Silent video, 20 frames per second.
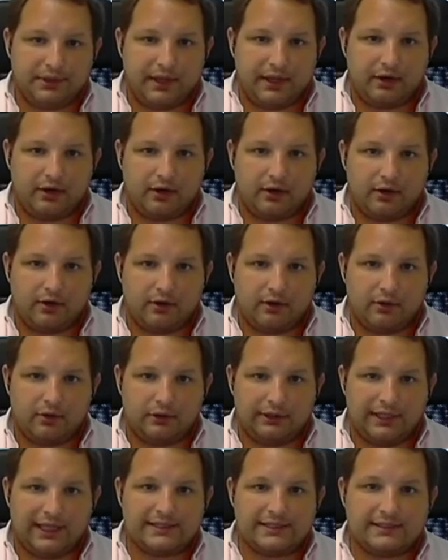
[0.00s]
but they are
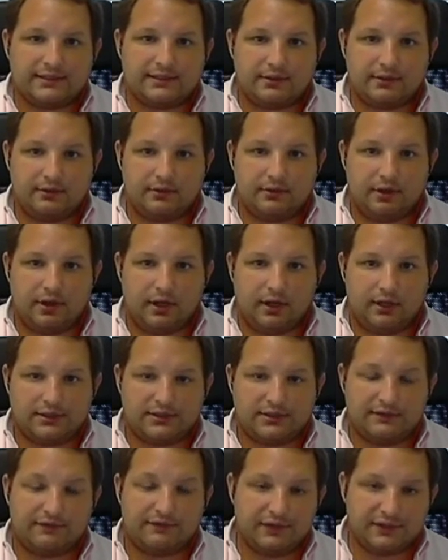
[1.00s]
less
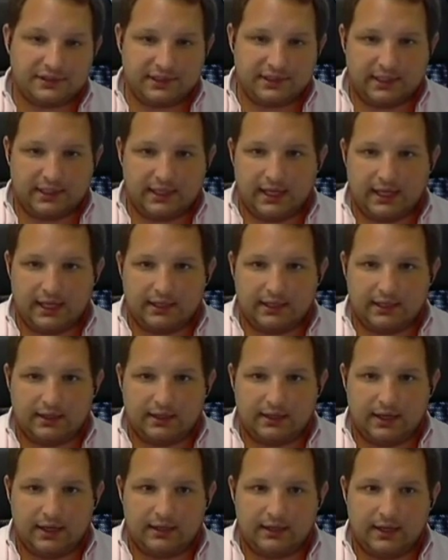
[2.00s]
sophisticated
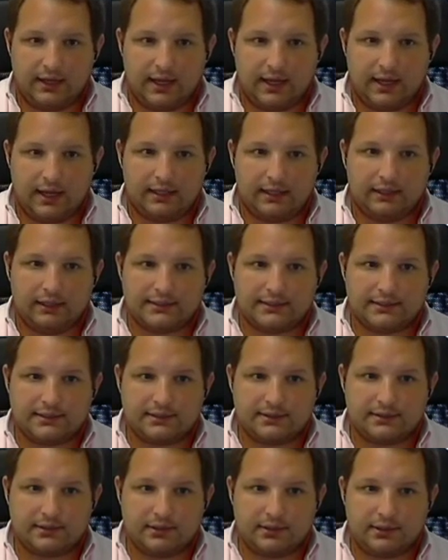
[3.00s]
and
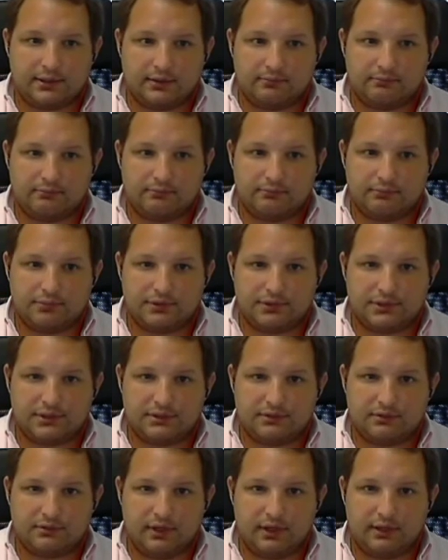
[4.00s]
less,
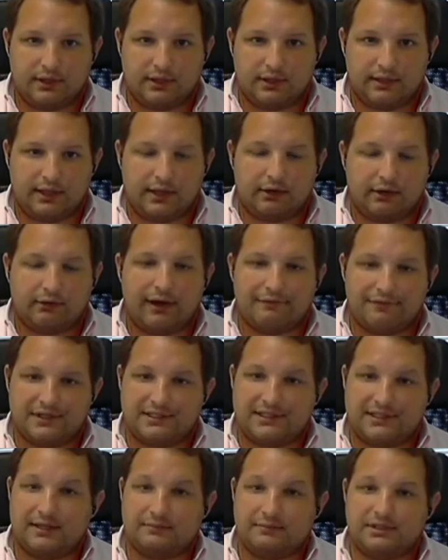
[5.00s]
they don't have the
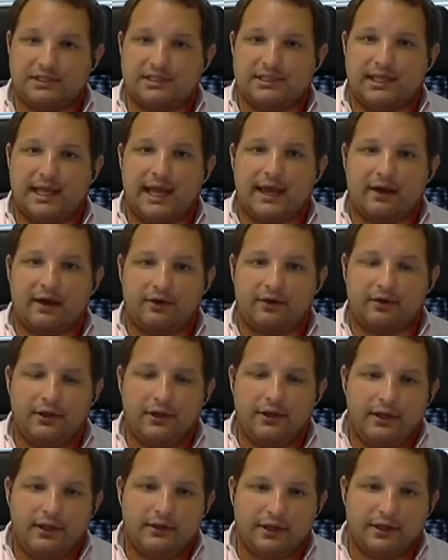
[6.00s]
same scale
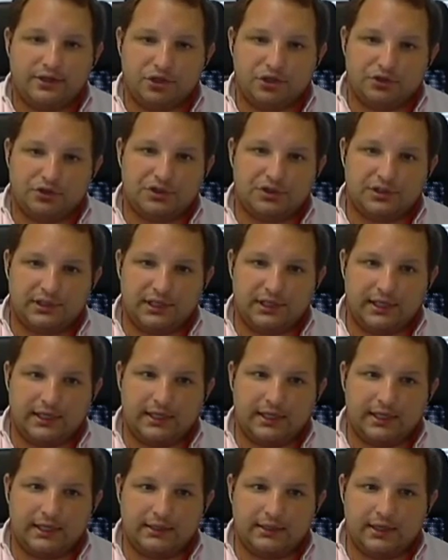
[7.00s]
that you'll see
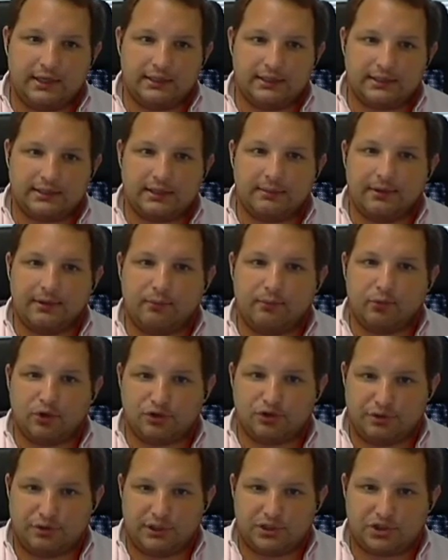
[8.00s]
in some of the more
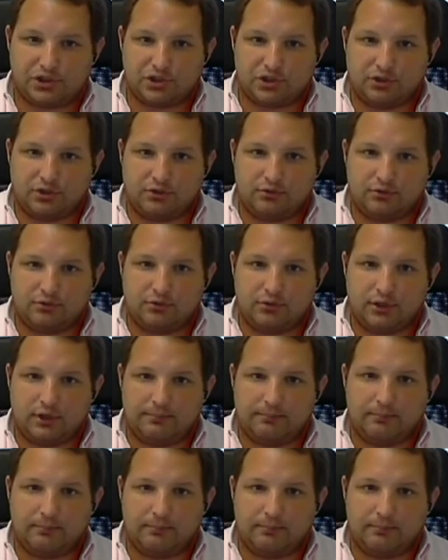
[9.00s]
traditional